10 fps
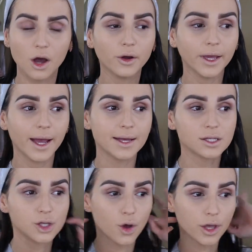Okay
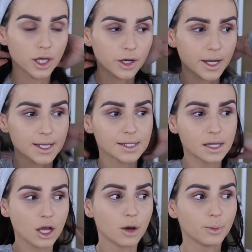guys, so here
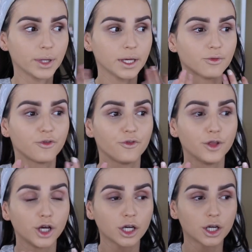is the complete
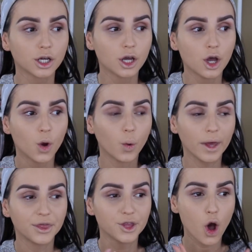look
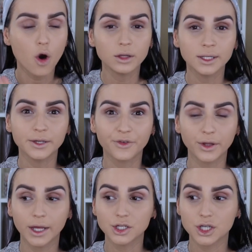with only the
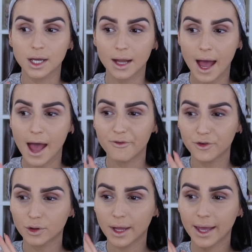foundation. I
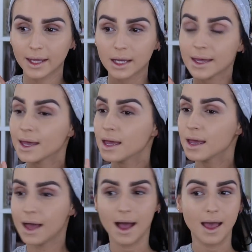feel like
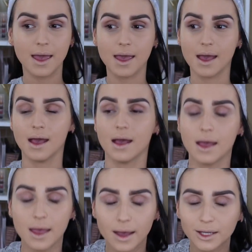
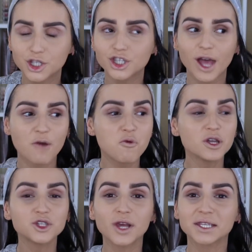it's just, I
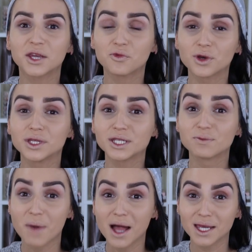wish you guys can really
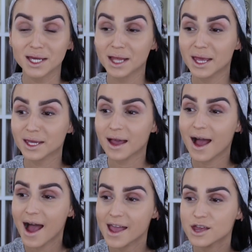smell it. Like,
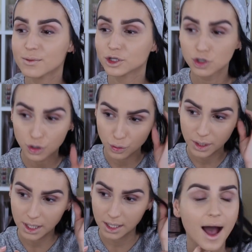I
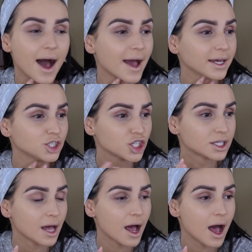
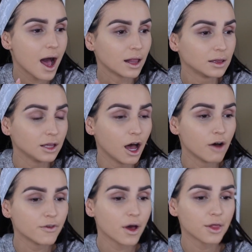just
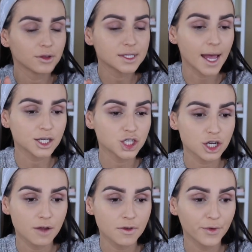love the
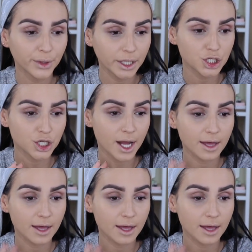texture of the foundation.